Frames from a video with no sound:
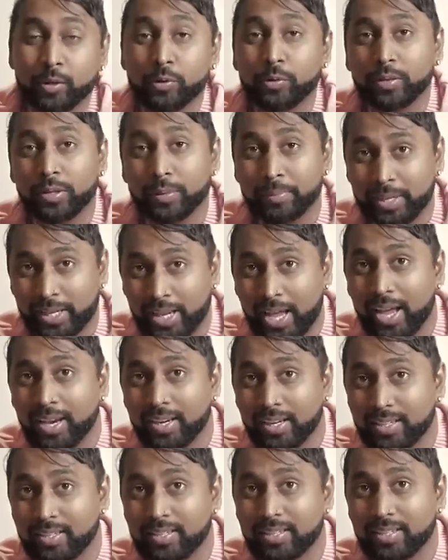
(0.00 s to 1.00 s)
Who, the
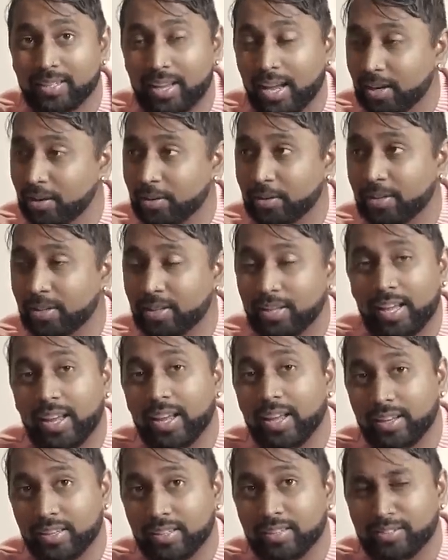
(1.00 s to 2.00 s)
mechanics?
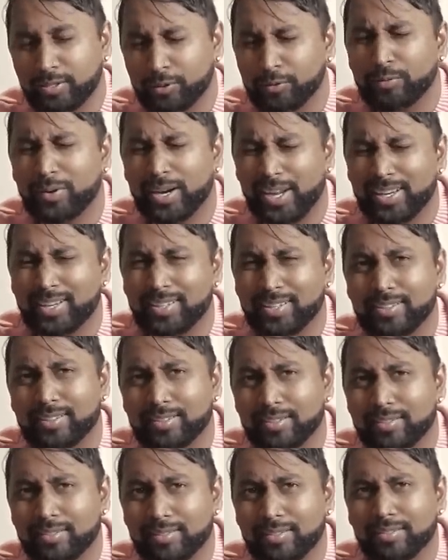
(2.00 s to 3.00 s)
Yeah, you're right,
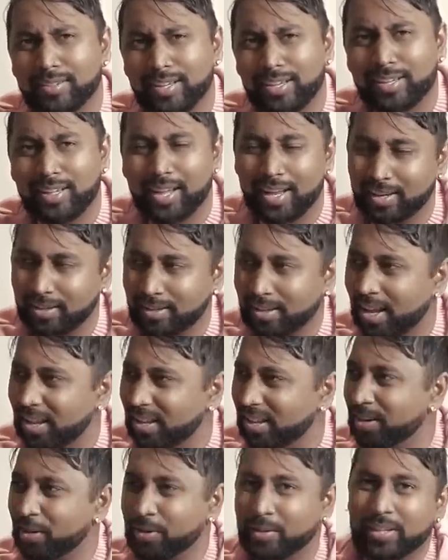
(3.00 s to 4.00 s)
Nathaniel. I
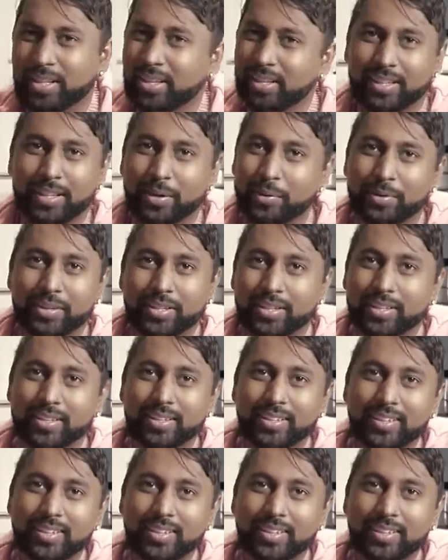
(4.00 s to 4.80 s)
don't think they would.